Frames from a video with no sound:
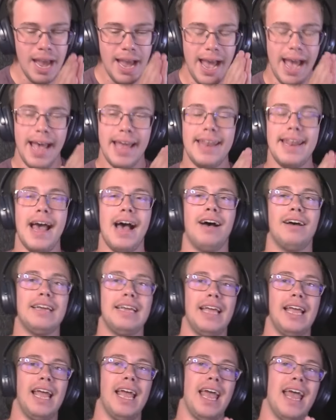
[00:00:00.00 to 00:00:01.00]
And now,
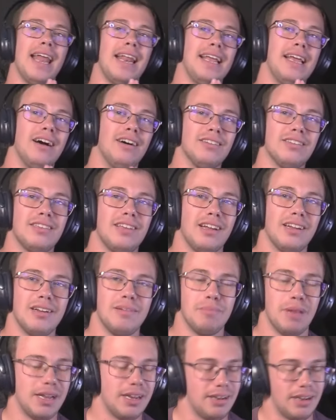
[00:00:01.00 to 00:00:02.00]
he also sold
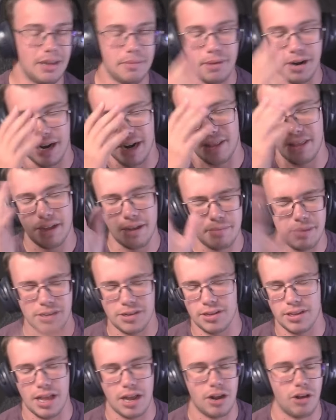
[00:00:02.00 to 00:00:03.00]
him out a librarian. I think I
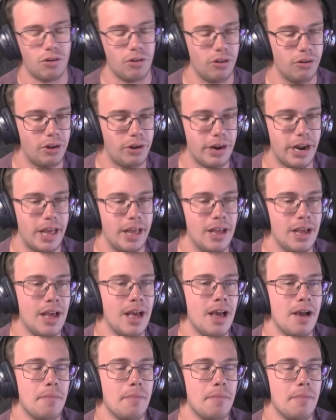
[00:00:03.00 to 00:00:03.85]
mentioned that already.